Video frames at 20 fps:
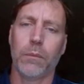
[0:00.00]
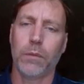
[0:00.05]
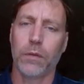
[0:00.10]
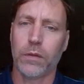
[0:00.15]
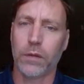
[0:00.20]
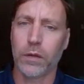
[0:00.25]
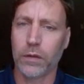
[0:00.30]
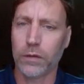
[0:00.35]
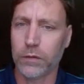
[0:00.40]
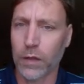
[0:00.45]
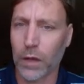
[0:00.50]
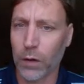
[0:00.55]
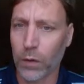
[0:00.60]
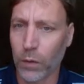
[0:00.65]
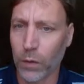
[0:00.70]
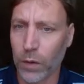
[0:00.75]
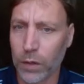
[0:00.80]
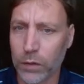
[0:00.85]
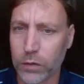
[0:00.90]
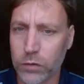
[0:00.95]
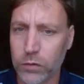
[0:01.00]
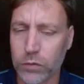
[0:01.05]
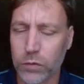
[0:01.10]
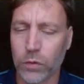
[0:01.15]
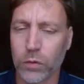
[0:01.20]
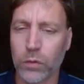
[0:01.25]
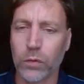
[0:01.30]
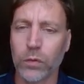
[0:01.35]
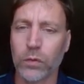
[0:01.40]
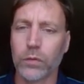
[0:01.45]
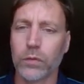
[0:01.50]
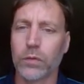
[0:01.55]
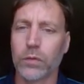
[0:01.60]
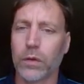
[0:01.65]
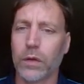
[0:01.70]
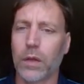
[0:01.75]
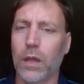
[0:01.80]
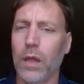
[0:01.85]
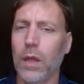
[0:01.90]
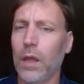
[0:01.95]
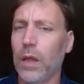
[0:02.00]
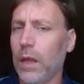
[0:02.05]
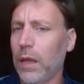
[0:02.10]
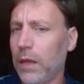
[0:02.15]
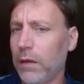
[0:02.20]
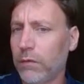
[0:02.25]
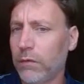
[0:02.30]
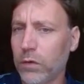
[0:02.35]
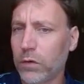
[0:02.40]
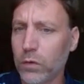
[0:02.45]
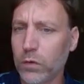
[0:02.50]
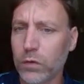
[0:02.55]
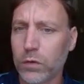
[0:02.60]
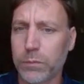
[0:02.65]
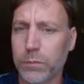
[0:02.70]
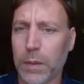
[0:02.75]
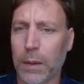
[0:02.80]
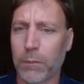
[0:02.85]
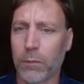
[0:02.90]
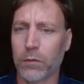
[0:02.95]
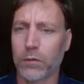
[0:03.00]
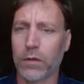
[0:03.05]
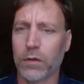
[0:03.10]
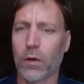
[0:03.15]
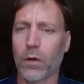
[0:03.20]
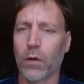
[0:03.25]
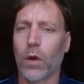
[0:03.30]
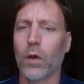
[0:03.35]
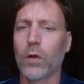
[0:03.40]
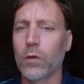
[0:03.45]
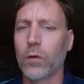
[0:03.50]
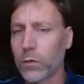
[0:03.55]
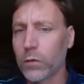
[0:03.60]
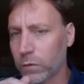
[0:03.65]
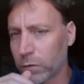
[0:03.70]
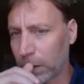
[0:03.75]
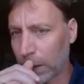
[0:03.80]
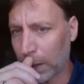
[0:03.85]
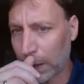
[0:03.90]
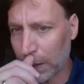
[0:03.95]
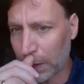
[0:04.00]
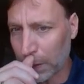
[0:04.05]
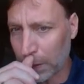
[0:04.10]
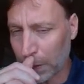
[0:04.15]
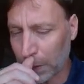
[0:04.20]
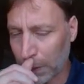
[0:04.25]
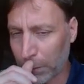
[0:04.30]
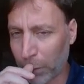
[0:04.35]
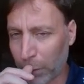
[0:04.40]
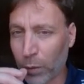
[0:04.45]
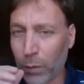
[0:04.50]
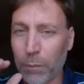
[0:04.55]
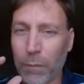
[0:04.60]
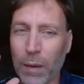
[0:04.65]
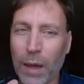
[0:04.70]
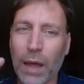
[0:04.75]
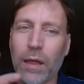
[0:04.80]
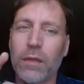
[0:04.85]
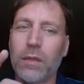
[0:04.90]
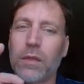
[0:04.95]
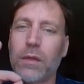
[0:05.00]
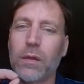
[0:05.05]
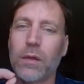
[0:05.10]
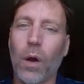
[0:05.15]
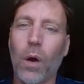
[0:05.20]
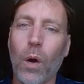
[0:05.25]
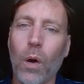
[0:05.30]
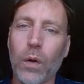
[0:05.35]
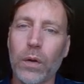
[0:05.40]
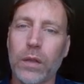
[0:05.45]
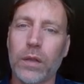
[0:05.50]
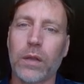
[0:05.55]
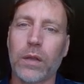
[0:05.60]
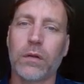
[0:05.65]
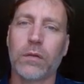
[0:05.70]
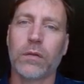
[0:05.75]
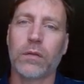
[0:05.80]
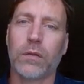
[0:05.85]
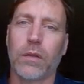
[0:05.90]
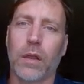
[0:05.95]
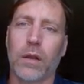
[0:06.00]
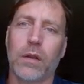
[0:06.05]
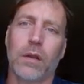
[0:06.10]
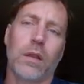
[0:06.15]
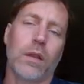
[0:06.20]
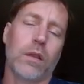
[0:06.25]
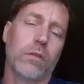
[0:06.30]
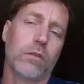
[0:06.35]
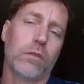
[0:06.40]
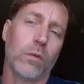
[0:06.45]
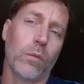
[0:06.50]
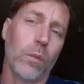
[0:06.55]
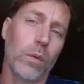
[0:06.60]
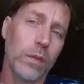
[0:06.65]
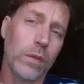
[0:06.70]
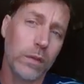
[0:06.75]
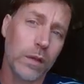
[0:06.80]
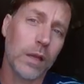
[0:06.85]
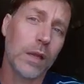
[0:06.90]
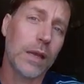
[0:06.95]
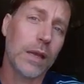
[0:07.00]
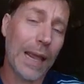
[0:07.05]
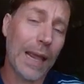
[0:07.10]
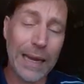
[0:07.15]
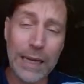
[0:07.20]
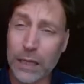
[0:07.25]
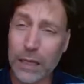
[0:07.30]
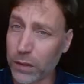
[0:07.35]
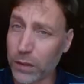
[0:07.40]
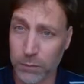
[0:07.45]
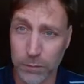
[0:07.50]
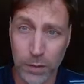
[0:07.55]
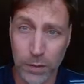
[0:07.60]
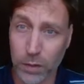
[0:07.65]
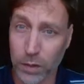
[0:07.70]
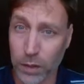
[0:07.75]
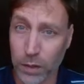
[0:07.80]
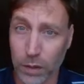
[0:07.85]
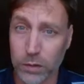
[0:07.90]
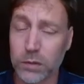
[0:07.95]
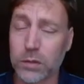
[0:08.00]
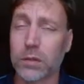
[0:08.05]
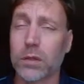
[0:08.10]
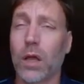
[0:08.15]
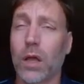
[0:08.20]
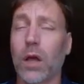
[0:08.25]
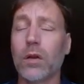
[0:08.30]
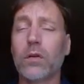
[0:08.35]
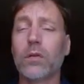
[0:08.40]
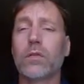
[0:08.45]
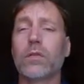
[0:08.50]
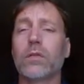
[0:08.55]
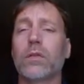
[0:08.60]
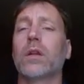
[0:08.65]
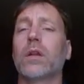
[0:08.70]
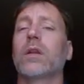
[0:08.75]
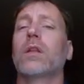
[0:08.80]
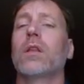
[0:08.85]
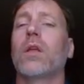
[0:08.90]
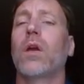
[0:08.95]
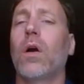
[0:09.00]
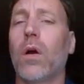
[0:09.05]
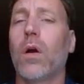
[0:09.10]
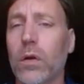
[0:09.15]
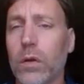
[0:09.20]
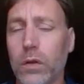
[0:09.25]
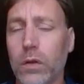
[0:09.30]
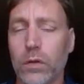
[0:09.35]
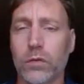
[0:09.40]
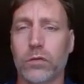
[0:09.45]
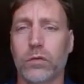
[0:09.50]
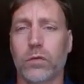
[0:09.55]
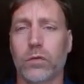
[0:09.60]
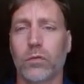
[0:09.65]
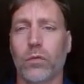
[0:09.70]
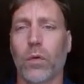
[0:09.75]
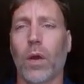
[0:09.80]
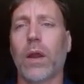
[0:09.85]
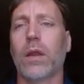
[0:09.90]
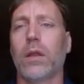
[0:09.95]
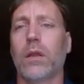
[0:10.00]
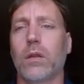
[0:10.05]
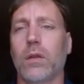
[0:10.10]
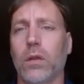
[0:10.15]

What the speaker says: things that are in journals and even newspapers that are understandable by the audience that it is. So one thing in any communication, understanding the audience you're writing